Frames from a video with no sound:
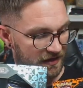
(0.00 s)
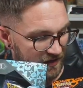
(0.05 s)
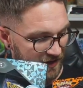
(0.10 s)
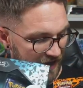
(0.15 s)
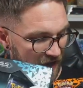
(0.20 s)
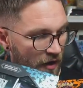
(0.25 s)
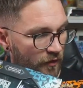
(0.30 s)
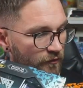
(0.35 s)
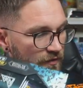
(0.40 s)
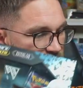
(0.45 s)

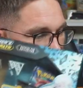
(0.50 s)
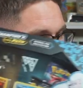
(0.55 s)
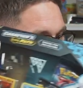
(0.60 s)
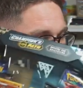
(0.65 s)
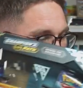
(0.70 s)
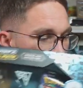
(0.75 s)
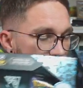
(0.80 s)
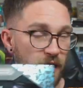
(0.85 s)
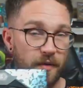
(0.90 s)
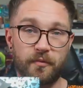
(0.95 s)
That orange and
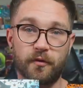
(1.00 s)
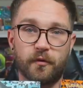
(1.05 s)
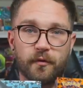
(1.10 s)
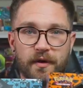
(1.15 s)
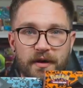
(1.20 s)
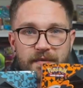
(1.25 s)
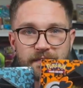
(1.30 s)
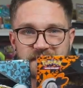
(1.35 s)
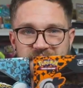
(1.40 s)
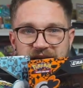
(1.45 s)
purple
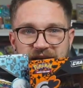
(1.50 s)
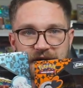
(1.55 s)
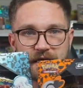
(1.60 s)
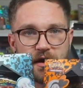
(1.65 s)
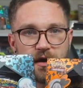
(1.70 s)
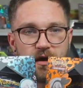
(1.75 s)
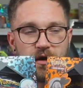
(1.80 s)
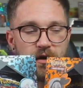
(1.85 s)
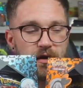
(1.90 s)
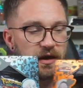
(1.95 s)
one in
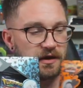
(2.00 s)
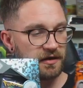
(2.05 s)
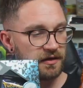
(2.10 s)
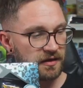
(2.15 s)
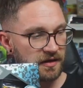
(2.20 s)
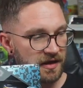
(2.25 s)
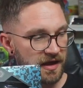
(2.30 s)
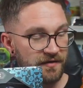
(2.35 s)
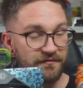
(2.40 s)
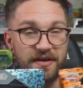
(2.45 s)
particular. Oh, I
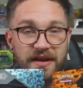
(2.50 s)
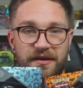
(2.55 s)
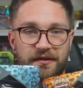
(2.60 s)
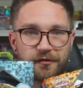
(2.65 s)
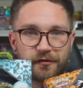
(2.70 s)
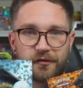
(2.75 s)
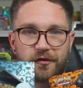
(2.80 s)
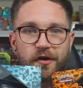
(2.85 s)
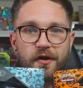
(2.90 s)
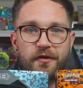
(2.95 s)
love it.
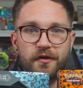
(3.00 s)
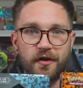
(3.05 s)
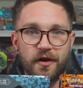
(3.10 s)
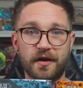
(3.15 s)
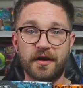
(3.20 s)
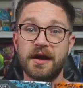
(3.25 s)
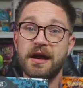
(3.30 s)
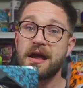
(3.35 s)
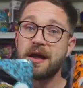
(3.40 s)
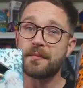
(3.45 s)
It's so good.